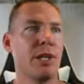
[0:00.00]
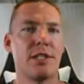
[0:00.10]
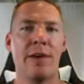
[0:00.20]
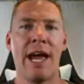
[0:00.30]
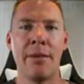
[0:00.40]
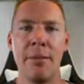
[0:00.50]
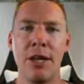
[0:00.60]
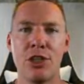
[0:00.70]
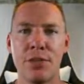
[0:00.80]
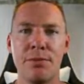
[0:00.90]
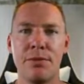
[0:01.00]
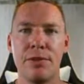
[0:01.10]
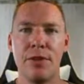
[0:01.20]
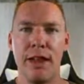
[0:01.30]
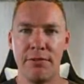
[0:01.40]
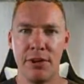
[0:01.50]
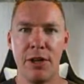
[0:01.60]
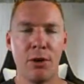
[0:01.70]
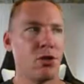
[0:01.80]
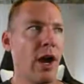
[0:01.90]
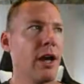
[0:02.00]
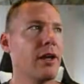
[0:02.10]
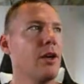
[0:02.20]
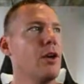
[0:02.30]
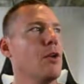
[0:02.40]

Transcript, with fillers: We did some animation to that video track.